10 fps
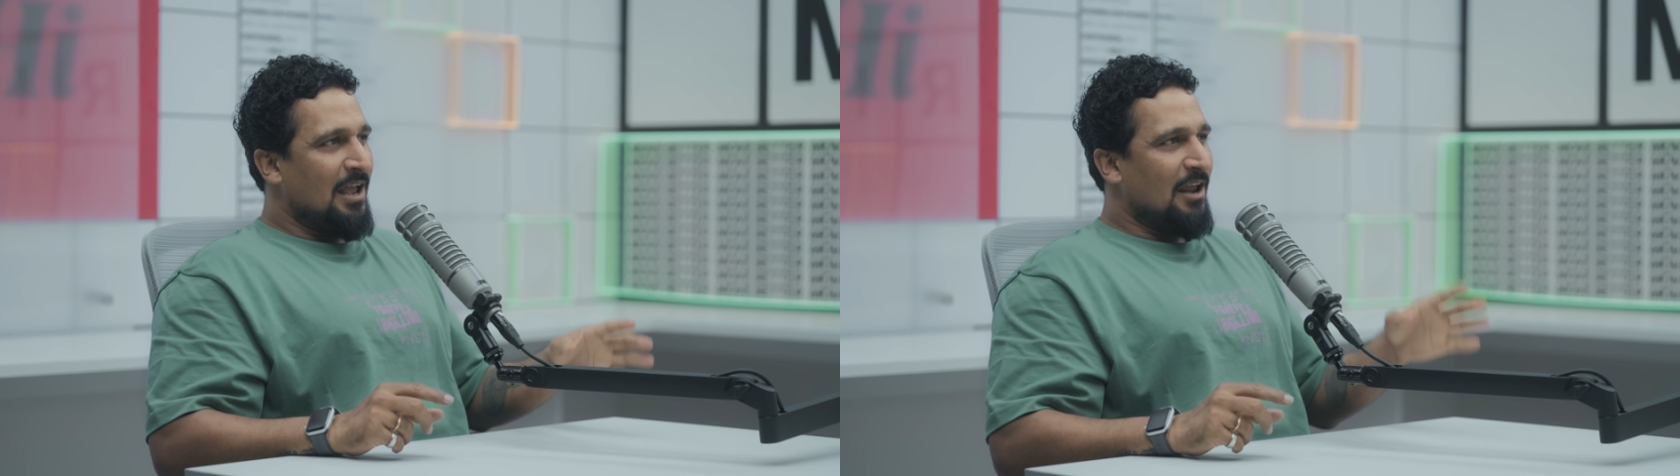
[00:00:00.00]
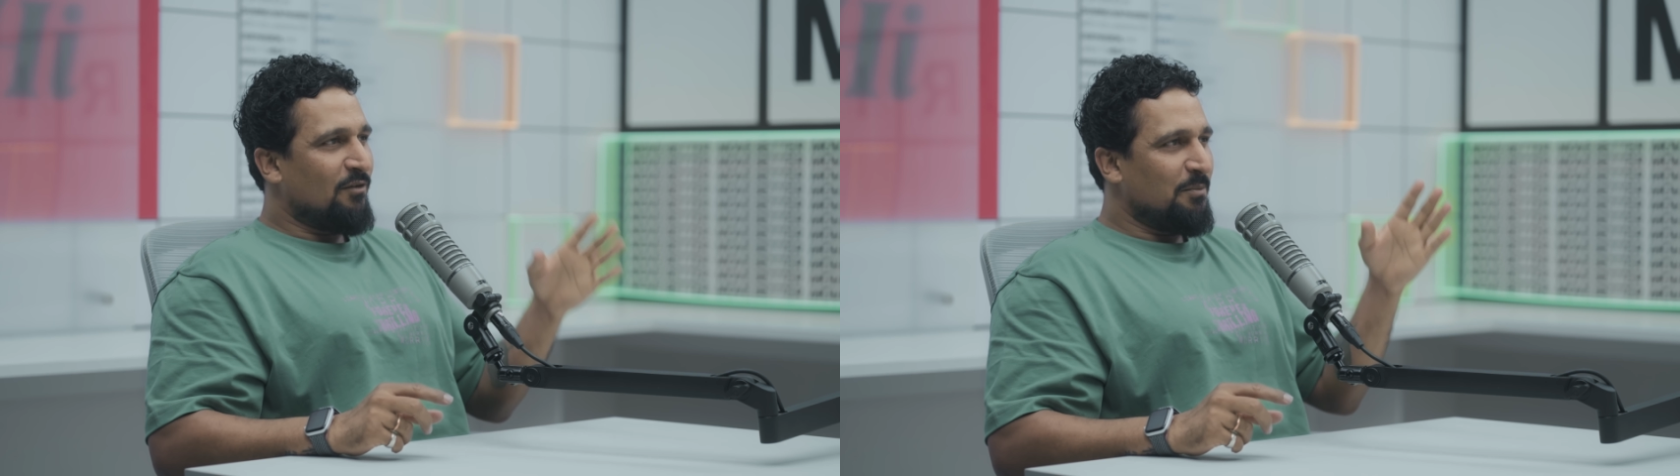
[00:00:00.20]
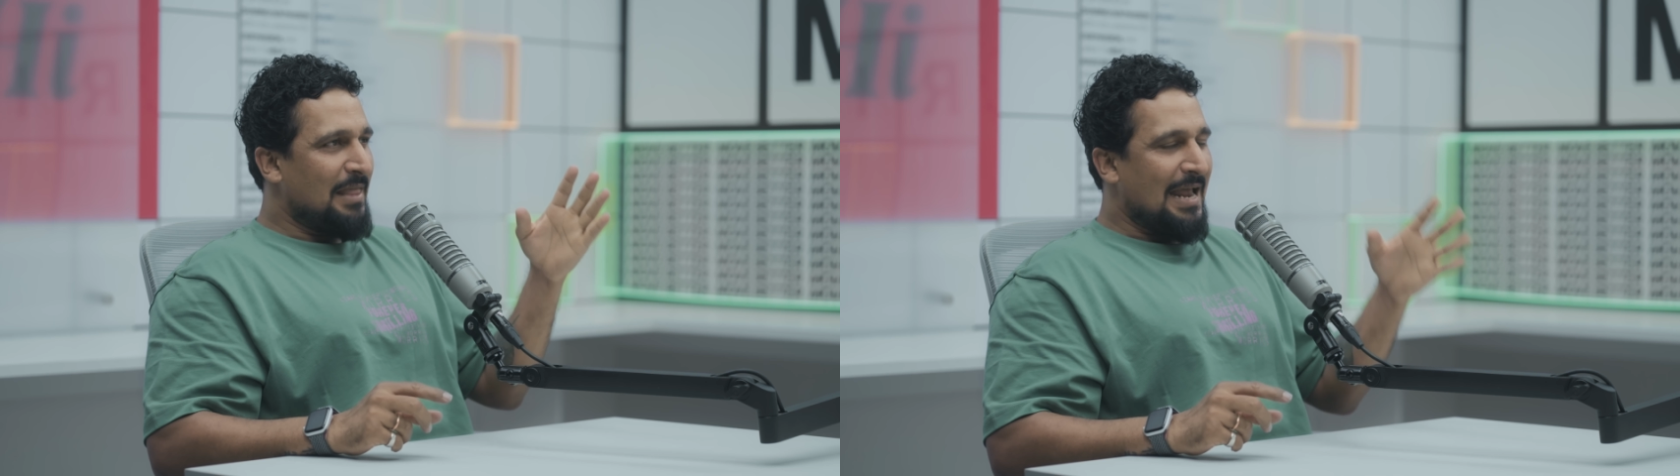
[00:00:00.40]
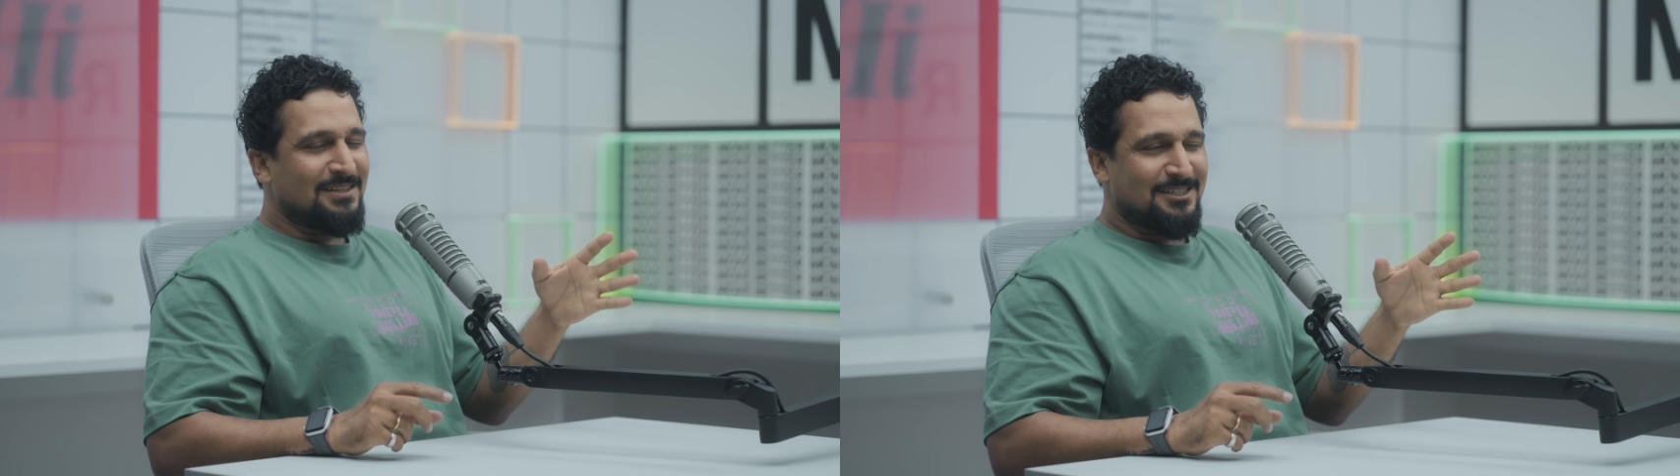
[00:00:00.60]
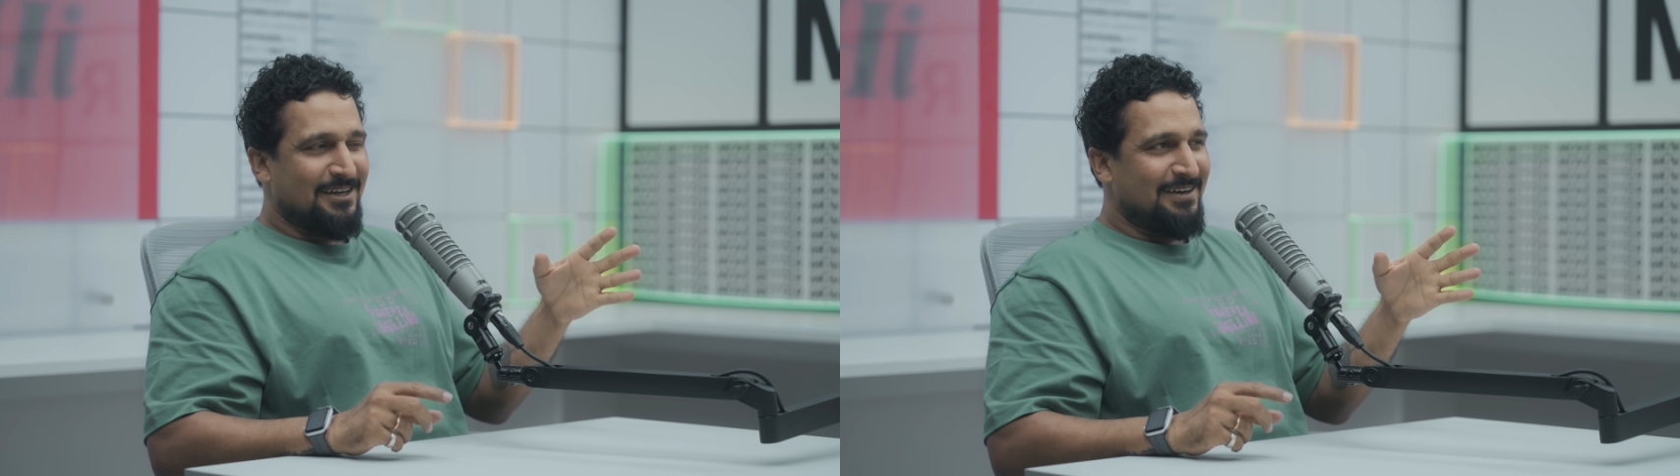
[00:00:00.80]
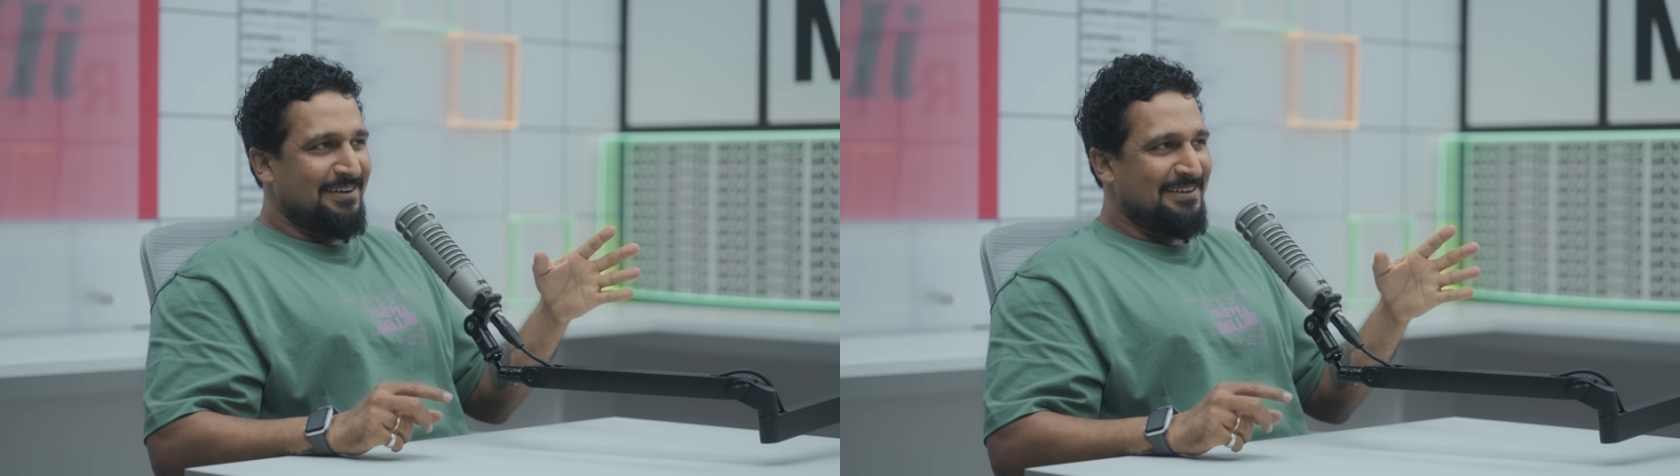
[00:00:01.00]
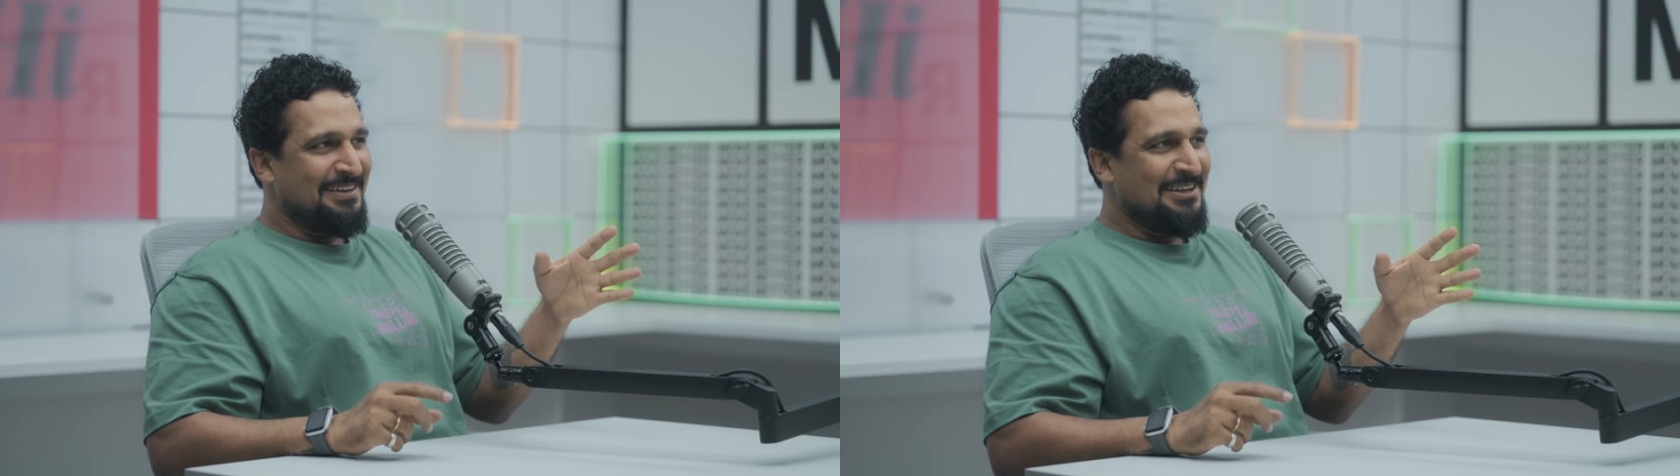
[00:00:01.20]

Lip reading: and from that side